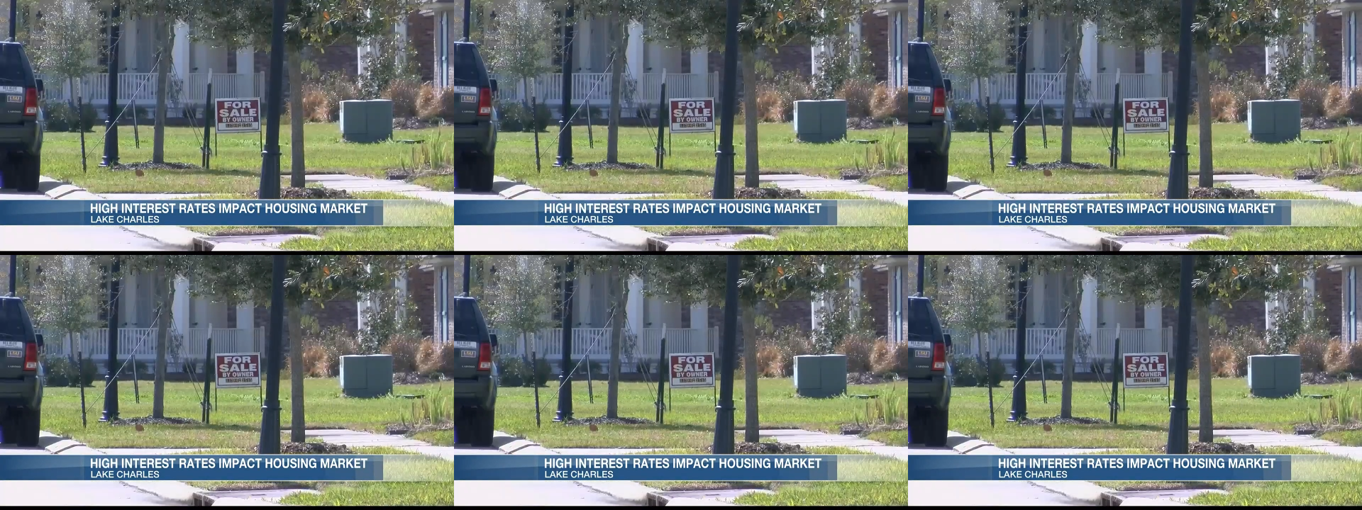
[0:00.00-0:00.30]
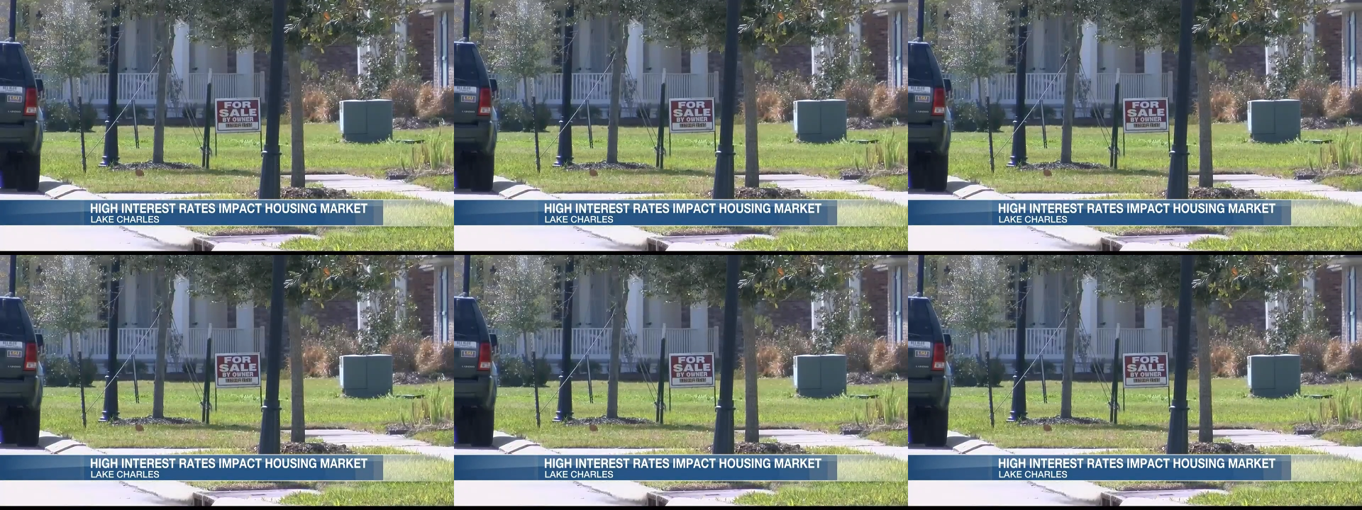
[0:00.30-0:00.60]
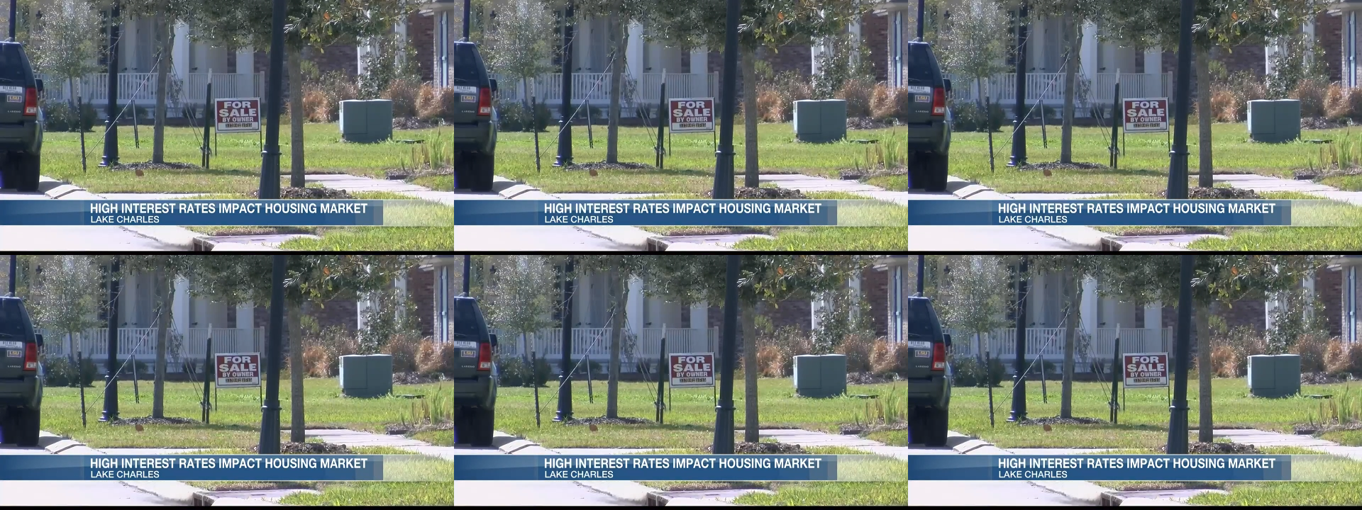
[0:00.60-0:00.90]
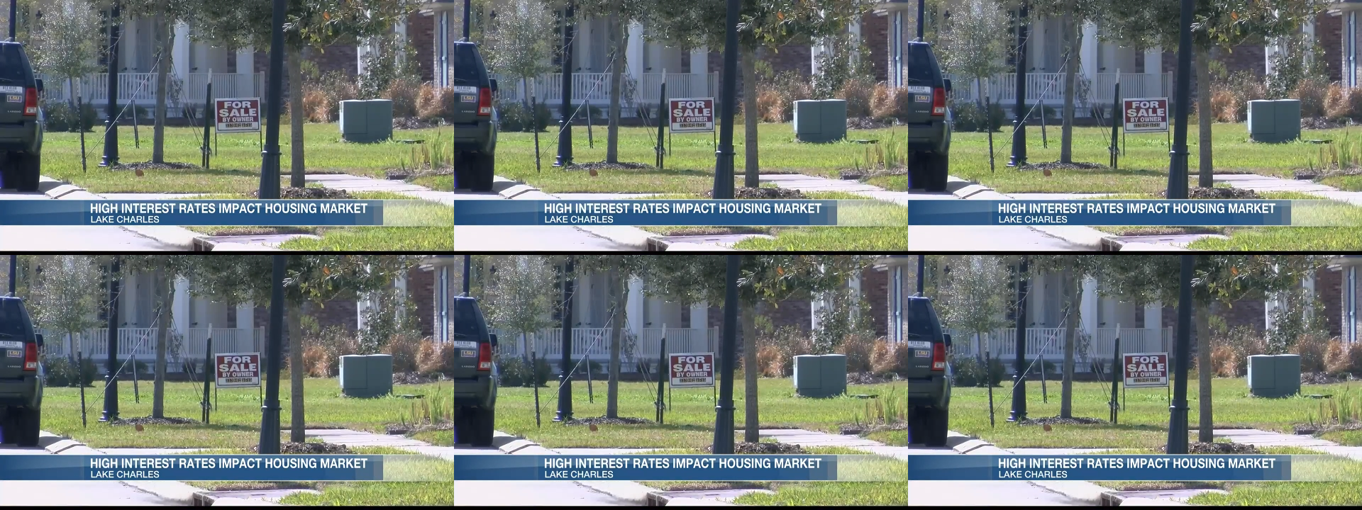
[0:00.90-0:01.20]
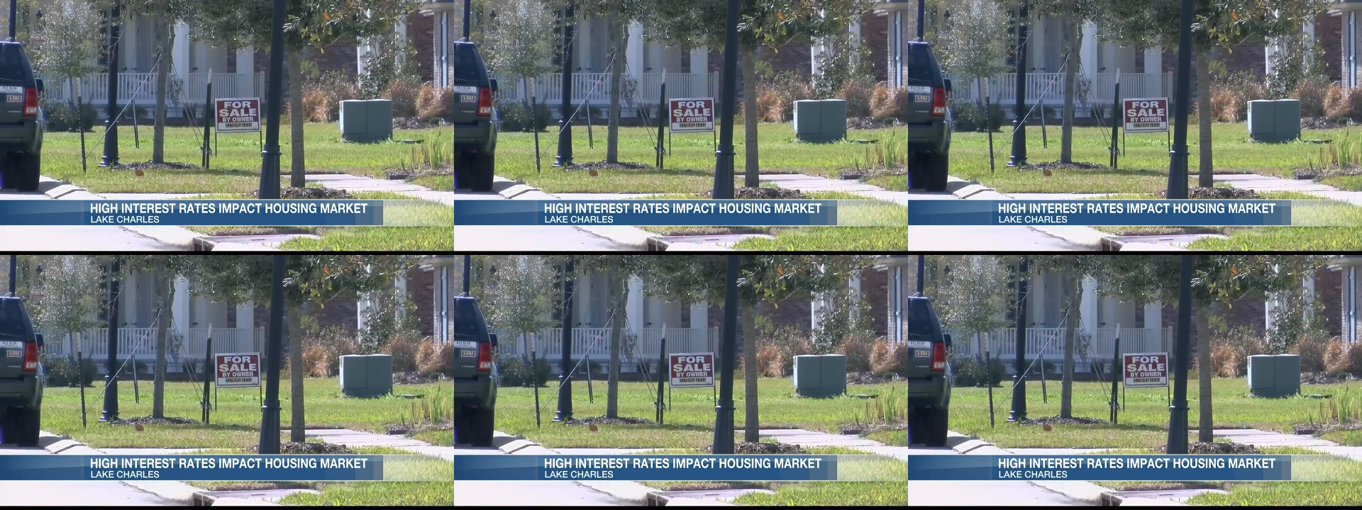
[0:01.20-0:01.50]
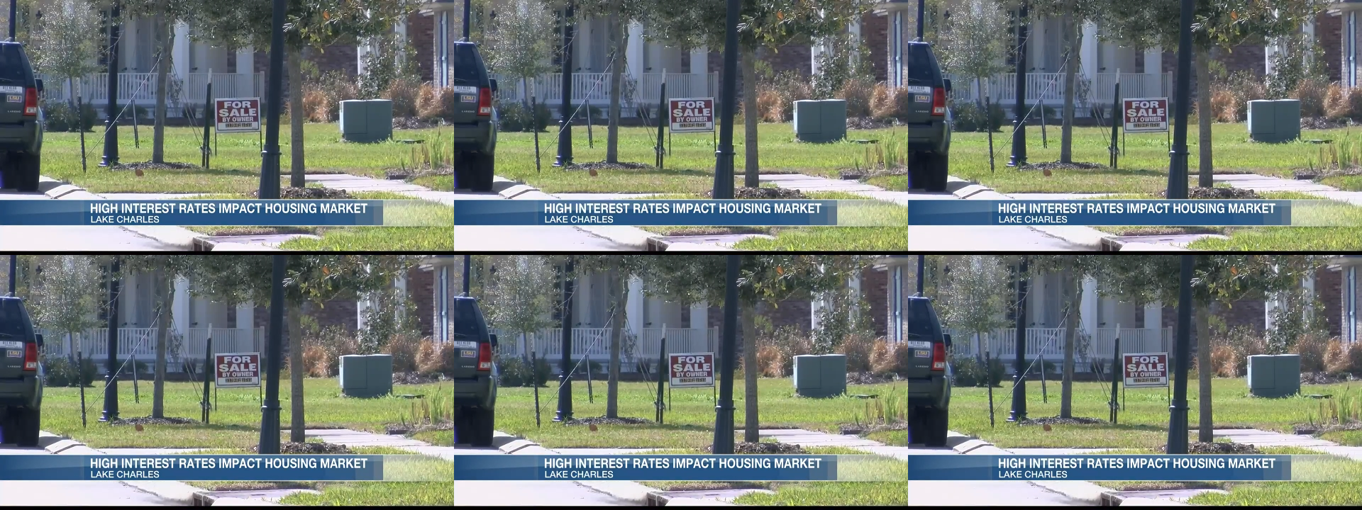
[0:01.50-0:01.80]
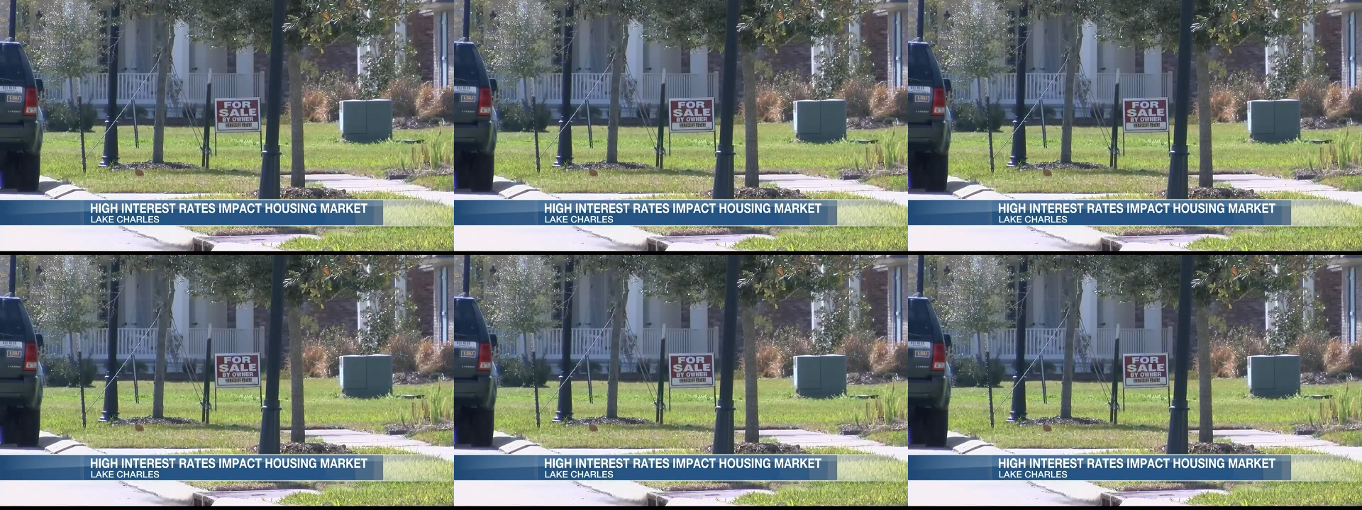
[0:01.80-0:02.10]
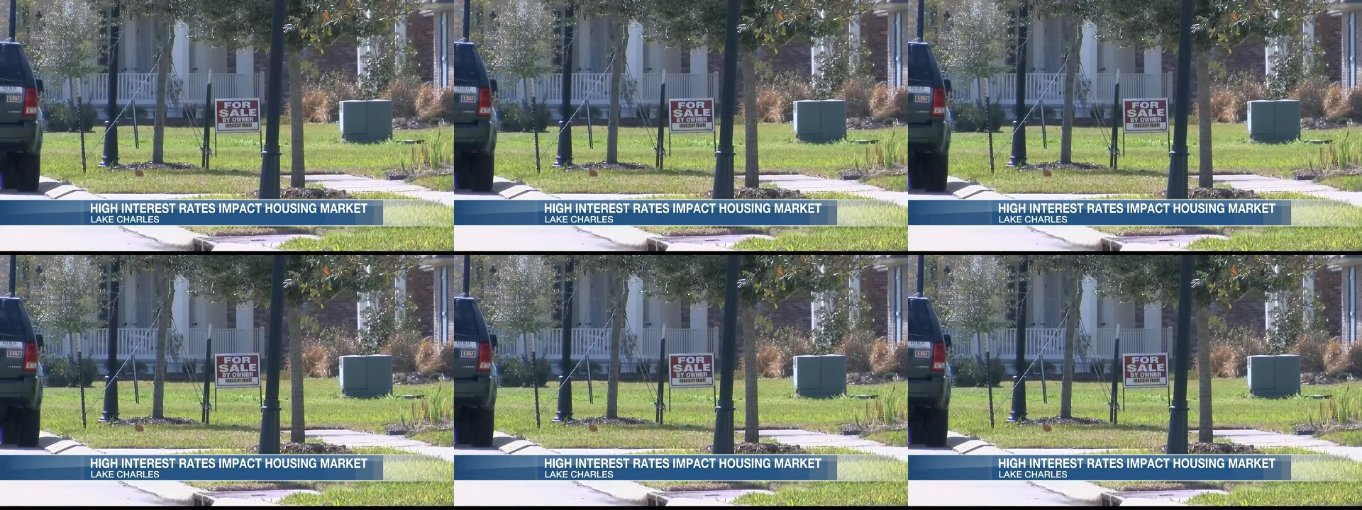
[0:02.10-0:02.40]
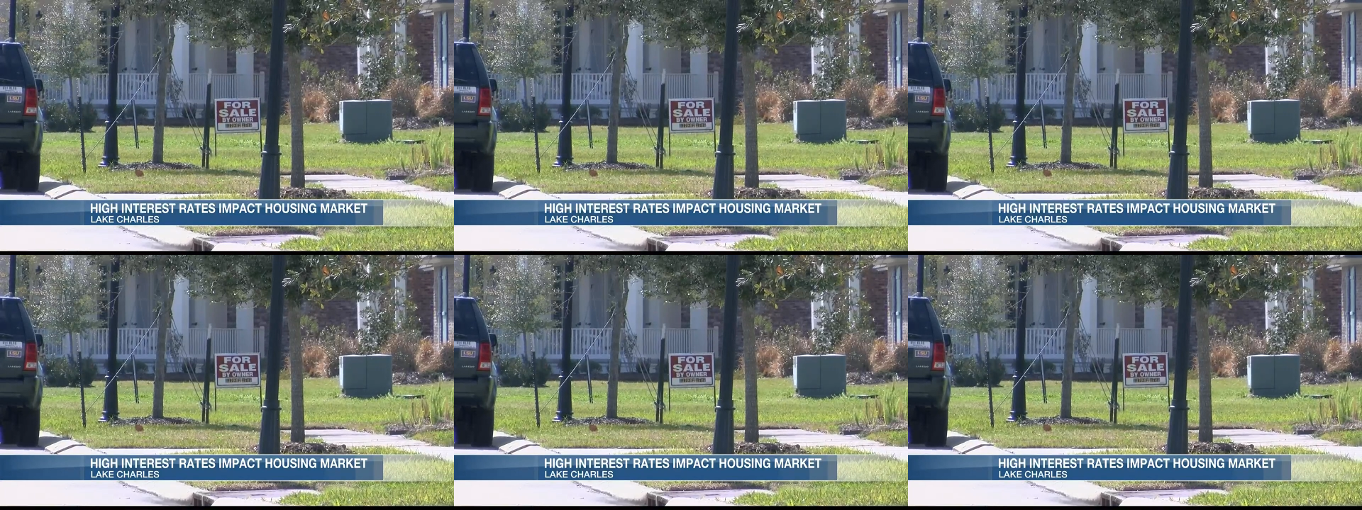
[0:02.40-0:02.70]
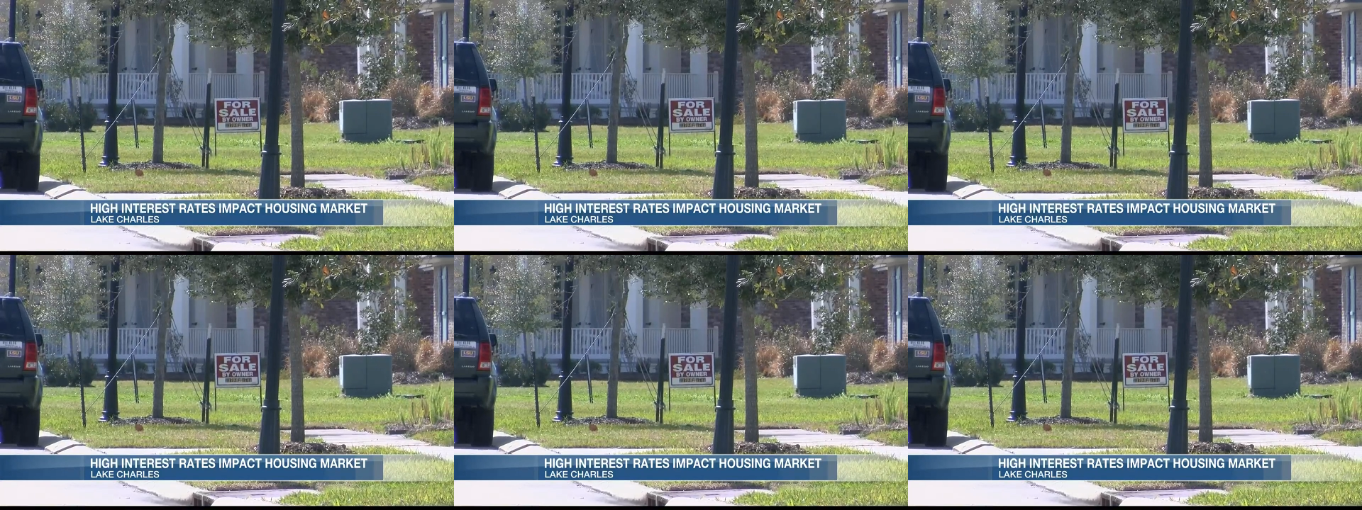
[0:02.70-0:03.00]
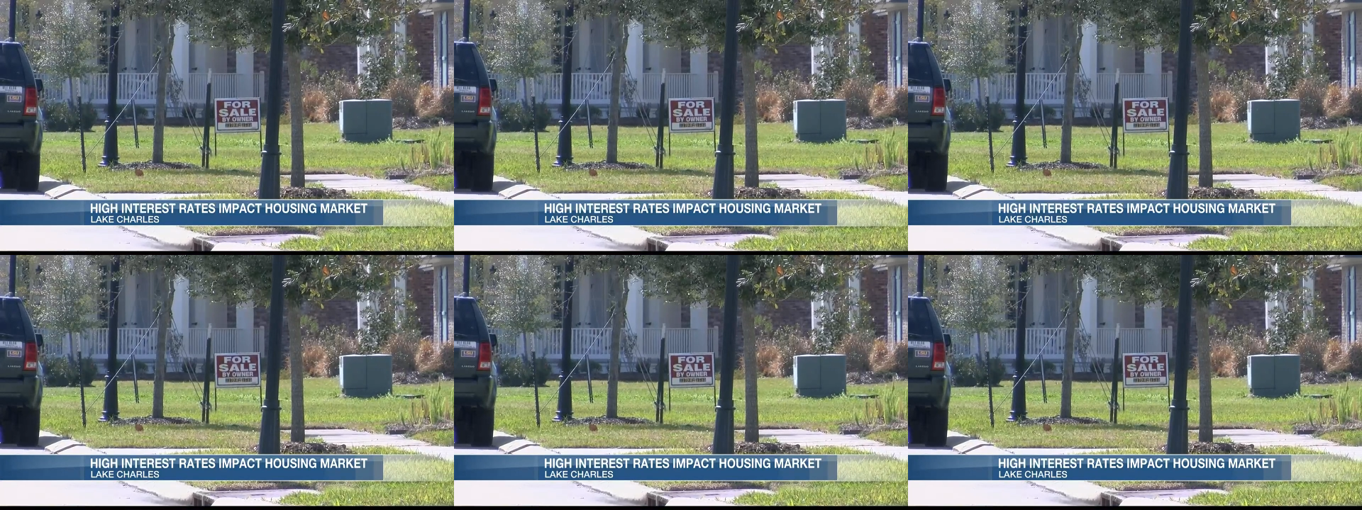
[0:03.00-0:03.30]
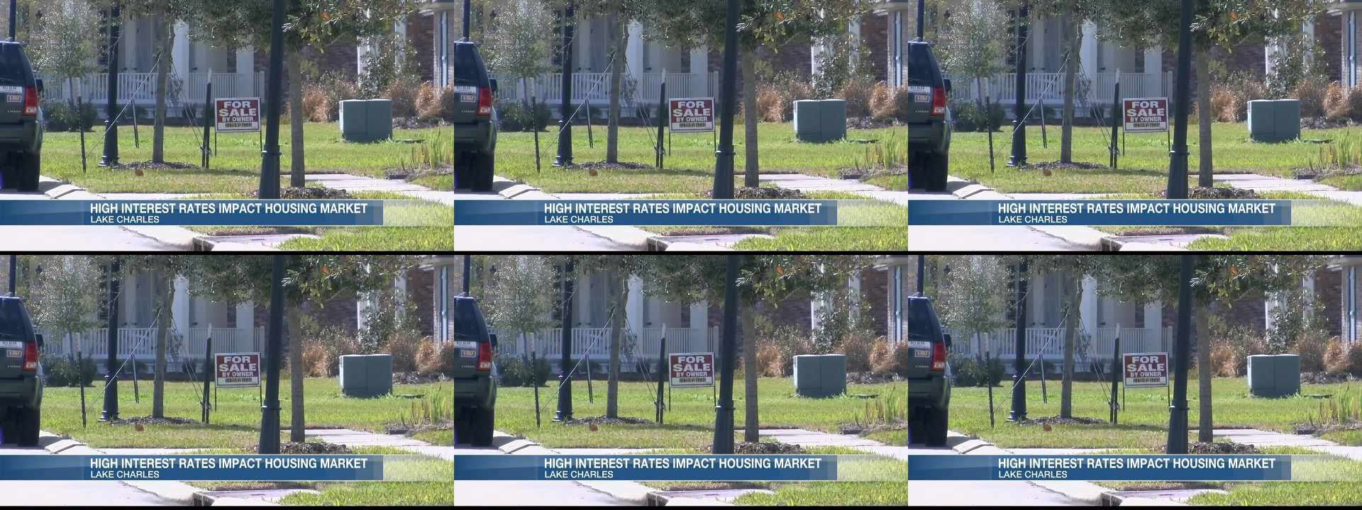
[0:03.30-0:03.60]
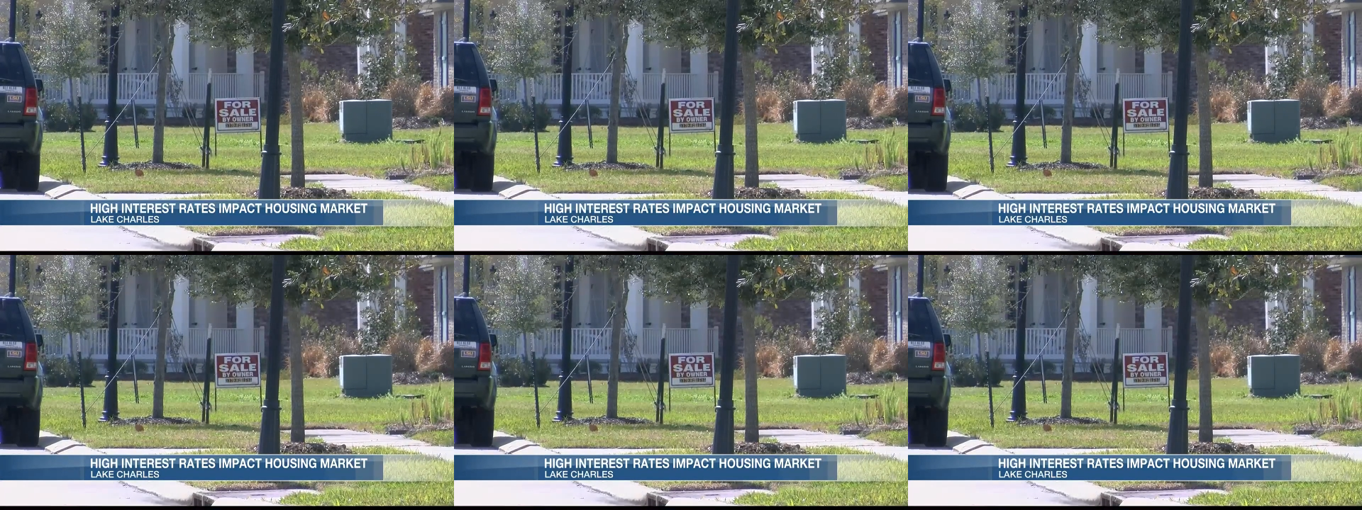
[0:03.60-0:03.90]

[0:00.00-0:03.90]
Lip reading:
Nobody's mouth can be seen.